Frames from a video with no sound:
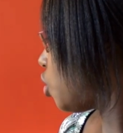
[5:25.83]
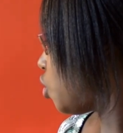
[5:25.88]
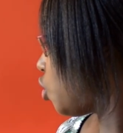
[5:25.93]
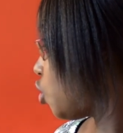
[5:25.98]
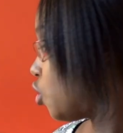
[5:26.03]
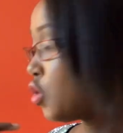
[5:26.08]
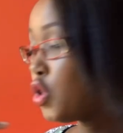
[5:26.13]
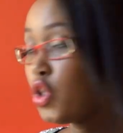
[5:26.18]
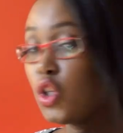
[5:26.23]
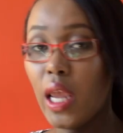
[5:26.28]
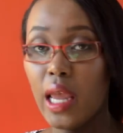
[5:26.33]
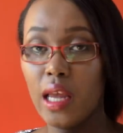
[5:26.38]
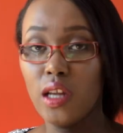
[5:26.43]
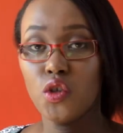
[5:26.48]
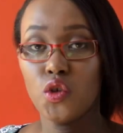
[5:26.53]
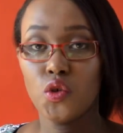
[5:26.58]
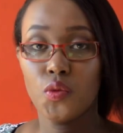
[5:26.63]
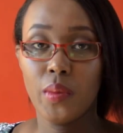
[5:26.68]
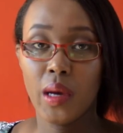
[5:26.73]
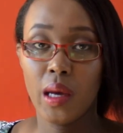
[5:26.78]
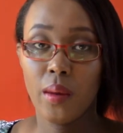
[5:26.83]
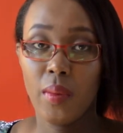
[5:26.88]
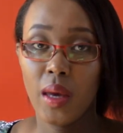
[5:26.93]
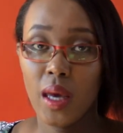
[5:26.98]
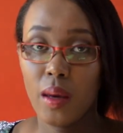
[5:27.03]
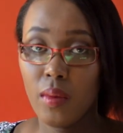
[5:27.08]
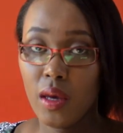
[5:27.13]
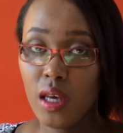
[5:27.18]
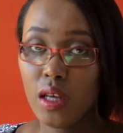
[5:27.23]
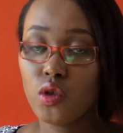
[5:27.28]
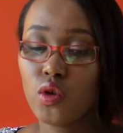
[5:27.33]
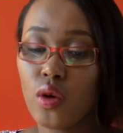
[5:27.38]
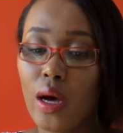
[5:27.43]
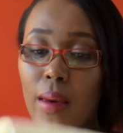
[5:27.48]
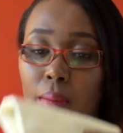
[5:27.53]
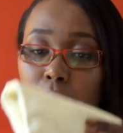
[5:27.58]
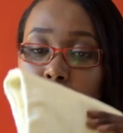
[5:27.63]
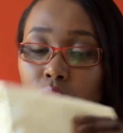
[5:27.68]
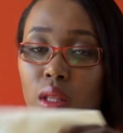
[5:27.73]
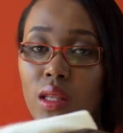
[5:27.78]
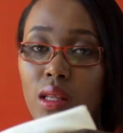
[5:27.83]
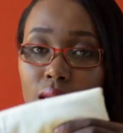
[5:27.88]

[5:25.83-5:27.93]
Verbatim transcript: to change my baby, so I put